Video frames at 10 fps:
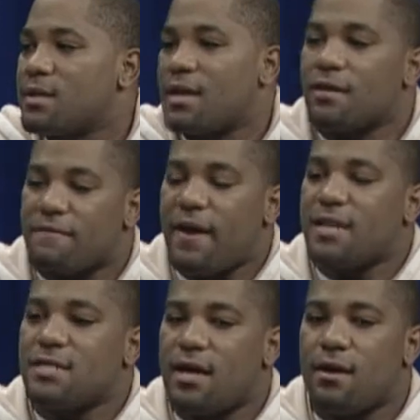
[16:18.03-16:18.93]
that
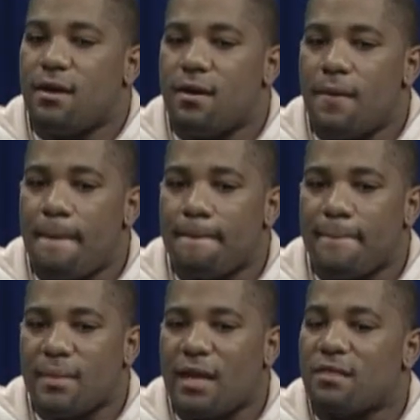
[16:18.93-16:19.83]
fights that uh,
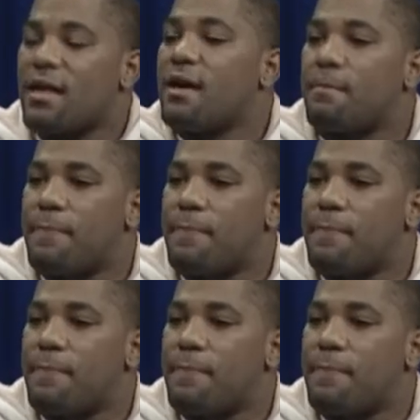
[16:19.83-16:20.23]
they think